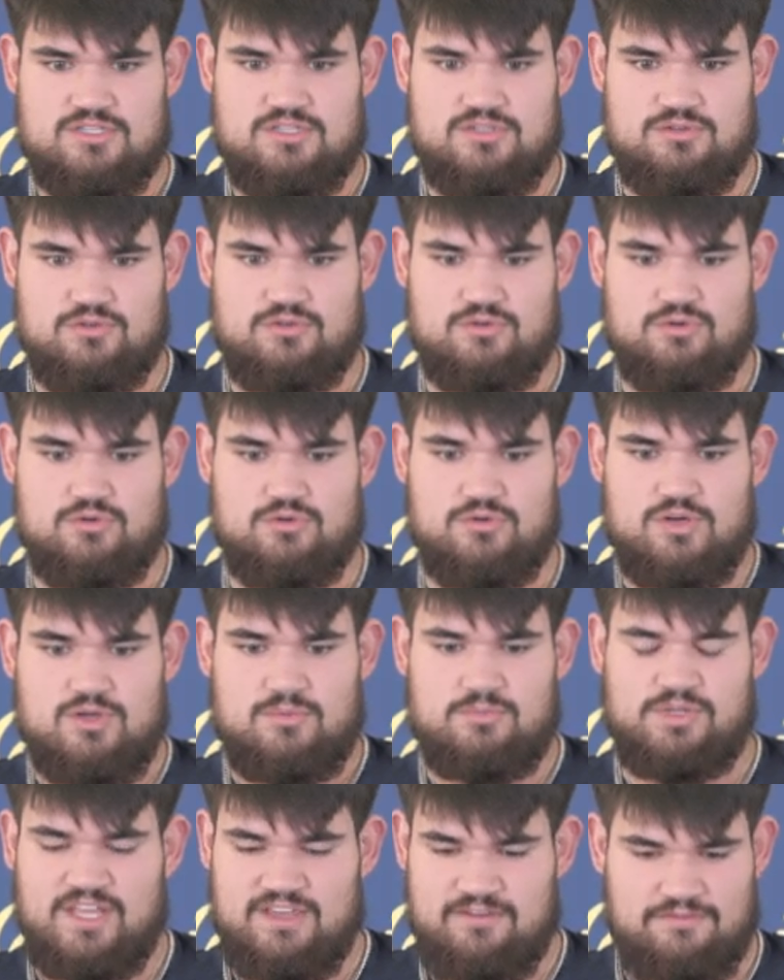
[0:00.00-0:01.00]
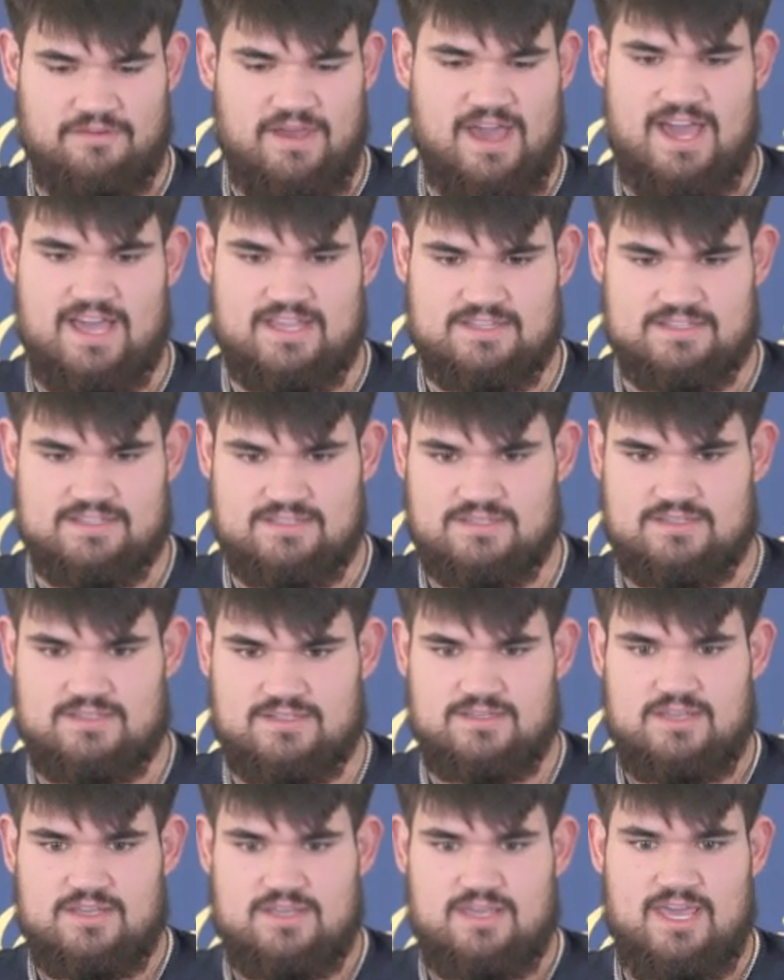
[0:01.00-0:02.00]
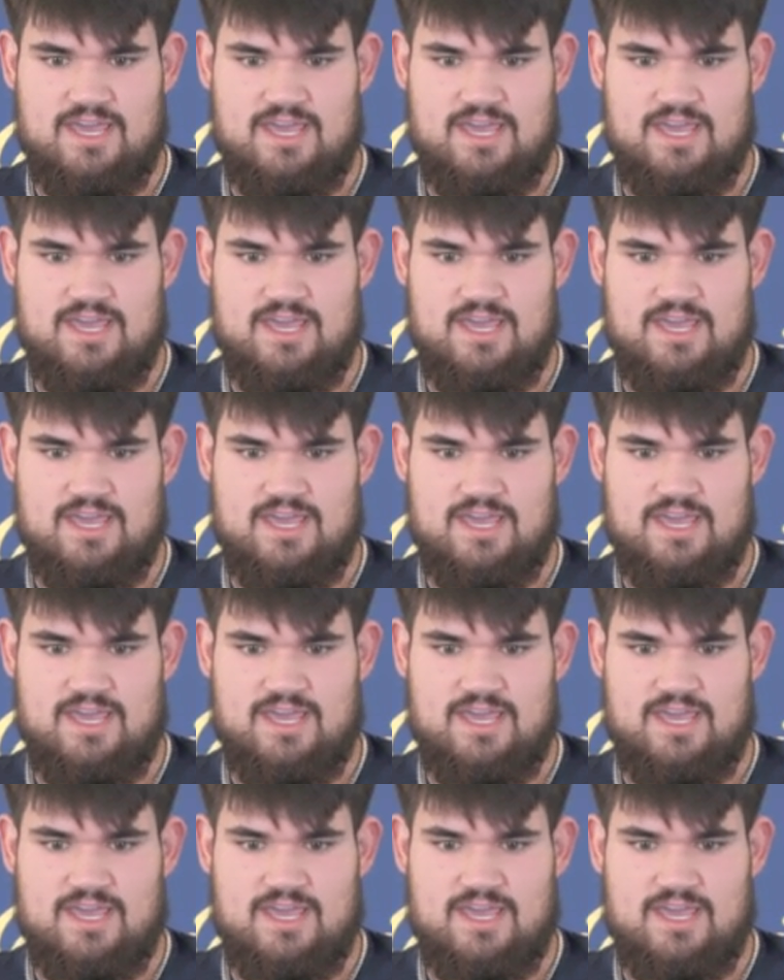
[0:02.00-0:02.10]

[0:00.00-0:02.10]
to play fast